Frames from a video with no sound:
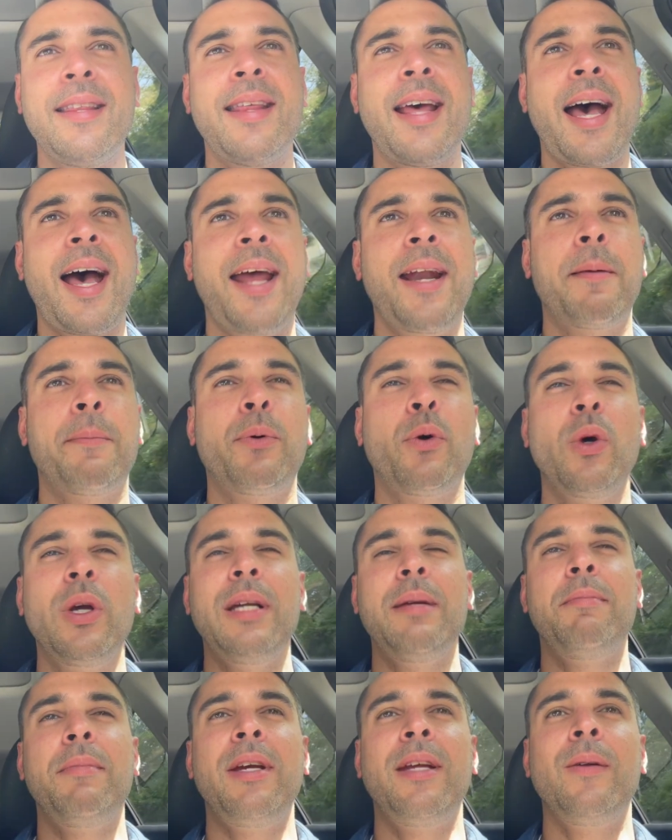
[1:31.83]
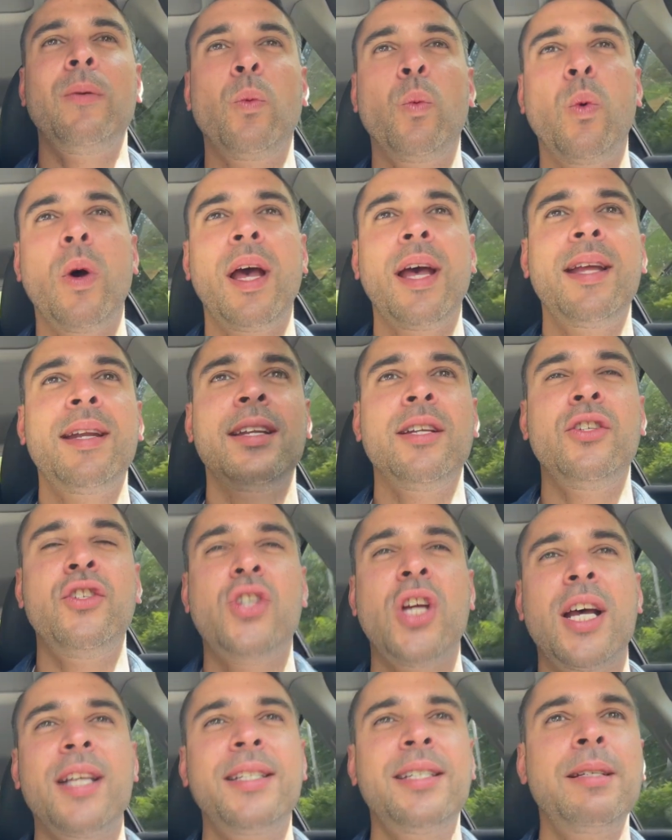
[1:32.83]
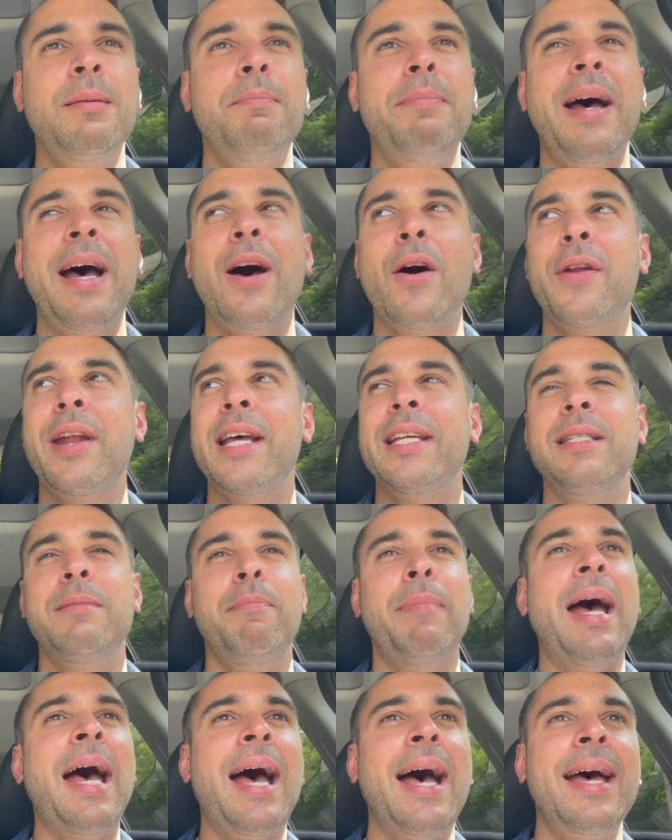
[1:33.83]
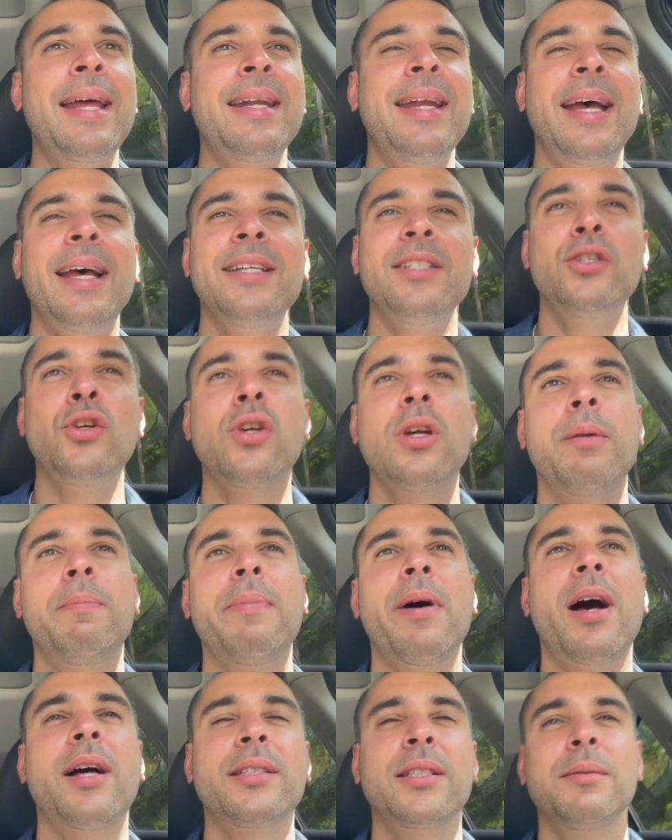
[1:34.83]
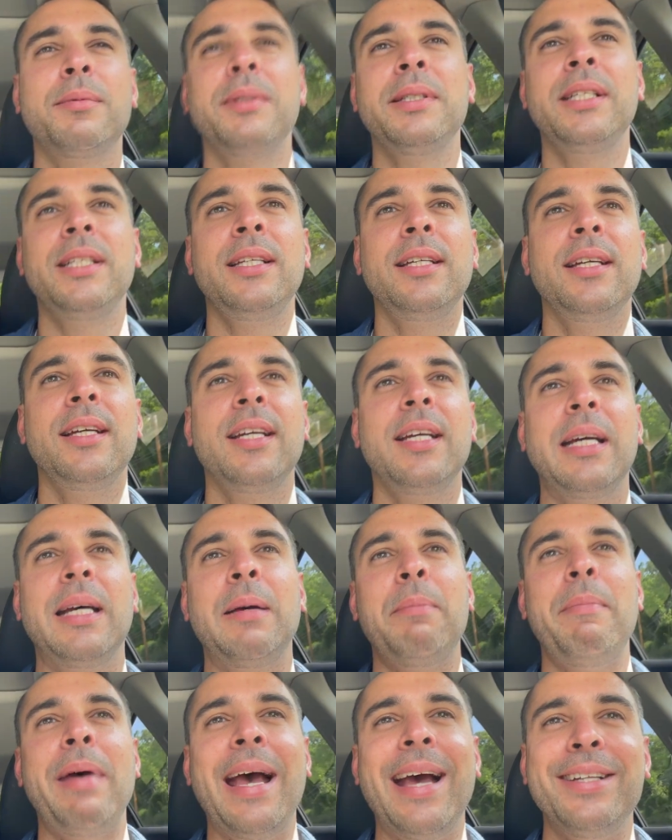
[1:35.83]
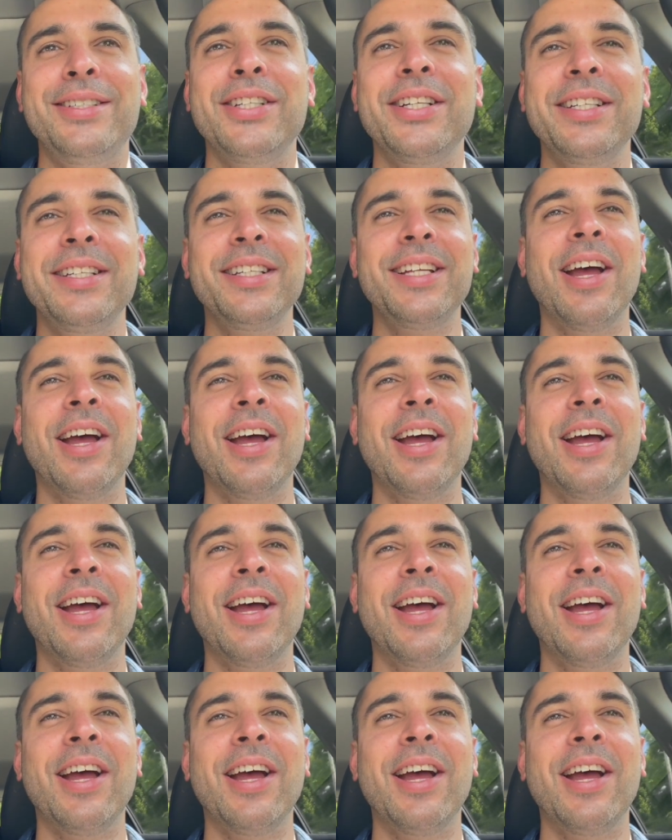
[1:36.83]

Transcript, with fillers: that appointment went just about as bad as you could possibly imagine